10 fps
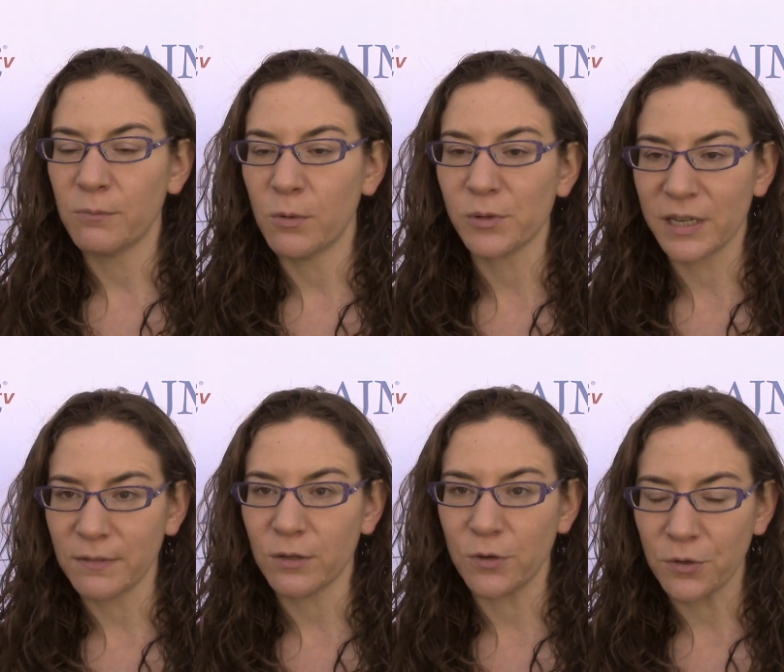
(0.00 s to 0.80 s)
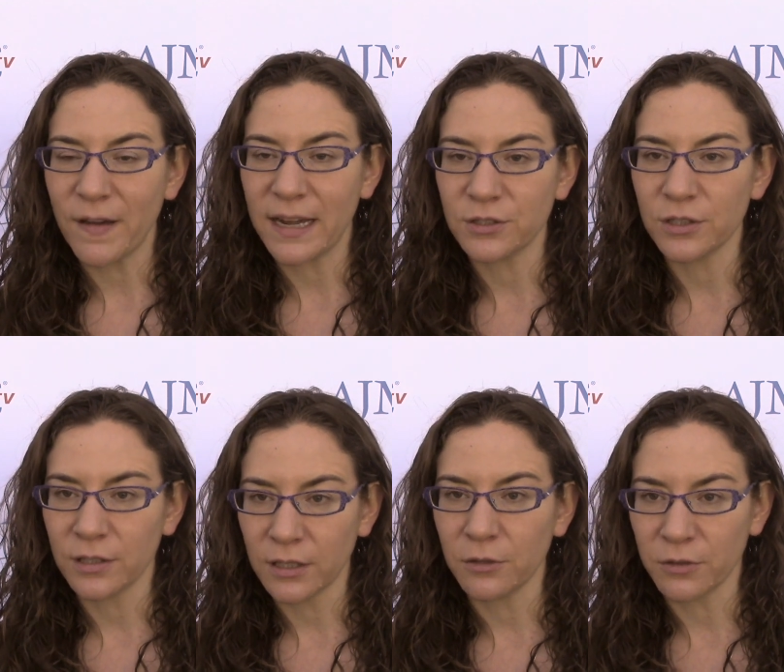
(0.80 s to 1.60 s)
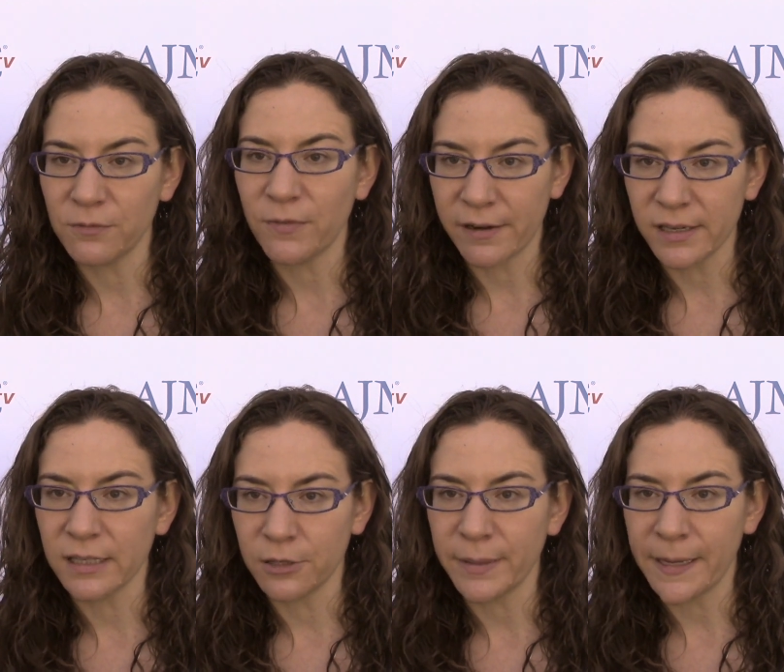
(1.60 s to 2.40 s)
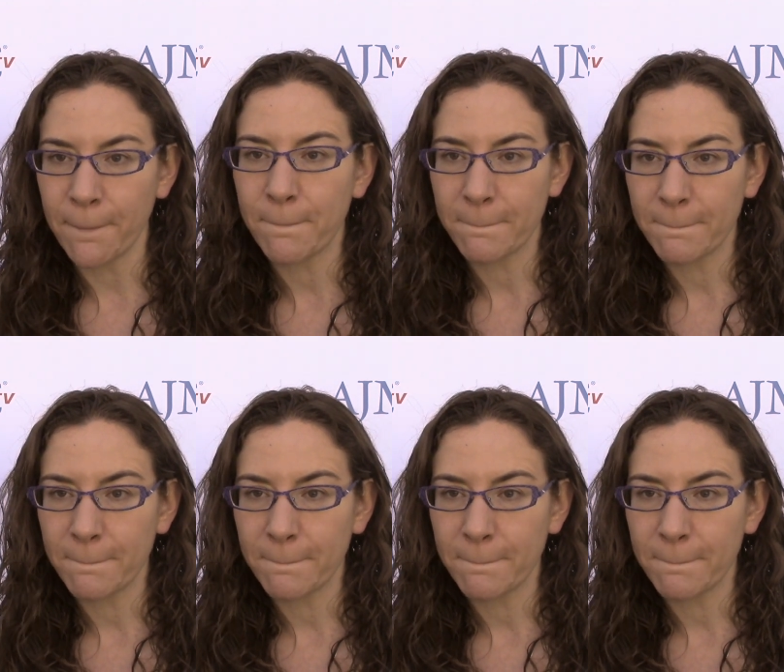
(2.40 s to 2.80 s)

when we're giving growth factor, can vary a little bit.